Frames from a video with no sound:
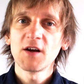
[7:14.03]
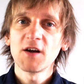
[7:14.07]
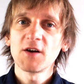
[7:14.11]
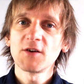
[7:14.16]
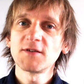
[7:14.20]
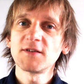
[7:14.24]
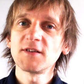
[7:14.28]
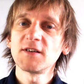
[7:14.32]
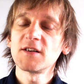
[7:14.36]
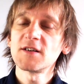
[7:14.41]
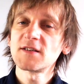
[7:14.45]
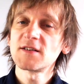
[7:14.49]

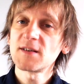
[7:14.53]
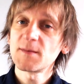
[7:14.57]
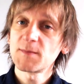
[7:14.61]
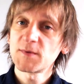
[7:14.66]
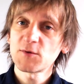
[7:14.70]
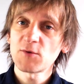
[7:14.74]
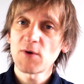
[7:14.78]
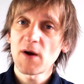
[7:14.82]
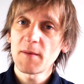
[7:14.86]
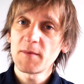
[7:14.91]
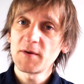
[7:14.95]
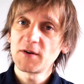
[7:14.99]
consider
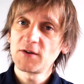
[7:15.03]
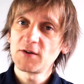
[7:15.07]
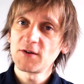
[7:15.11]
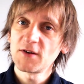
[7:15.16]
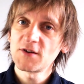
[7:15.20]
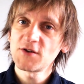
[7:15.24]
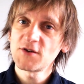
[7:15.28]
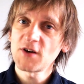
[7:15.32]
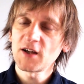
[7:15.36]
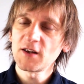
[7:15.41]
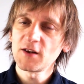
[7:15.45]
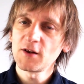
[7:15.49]
subscribing to
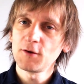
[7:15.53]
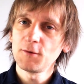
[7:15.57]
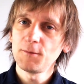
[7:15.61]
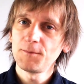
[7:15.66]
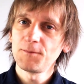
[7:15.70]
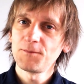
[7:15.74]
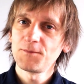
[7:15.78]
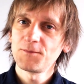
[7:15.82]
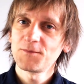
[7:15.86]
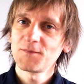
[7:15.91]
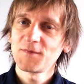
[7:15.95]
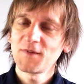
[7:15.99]
the channel.
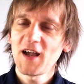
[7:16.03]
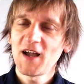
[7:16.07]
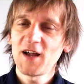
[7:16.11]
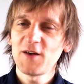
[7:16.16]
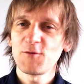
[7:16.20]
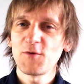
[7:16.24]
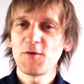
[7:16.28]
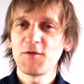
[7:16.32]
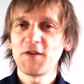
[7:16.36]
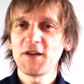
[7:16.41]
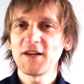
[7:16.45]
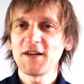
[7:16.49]

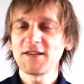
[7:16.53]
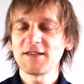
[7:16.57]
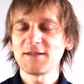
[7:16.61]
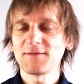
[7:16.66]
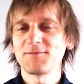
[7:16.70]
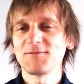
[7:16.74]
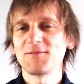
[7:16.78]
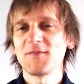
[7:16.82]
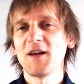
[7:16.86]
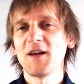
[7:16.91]
And with this,